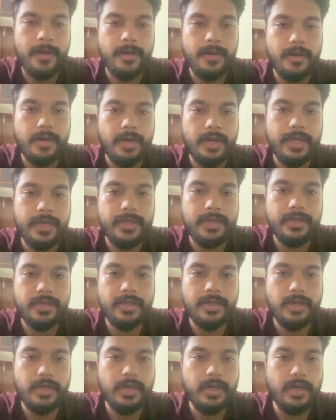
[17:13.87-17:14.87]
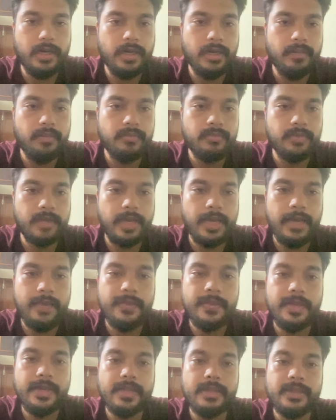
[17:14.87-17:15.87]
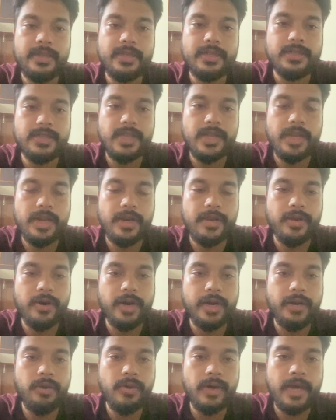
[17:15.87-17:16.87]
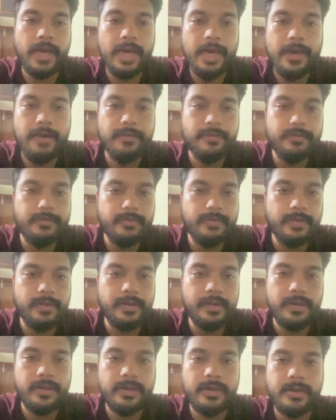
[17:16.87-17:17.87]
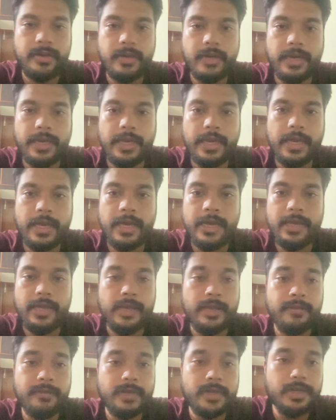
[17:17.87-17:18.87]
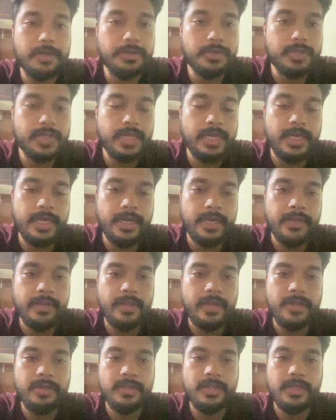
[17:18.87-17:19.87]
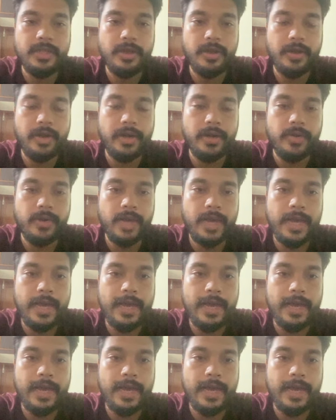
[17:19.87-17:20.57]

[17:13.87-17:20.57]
right? And then in that scenario, I don't have I have a new state, and in that scenario, I don't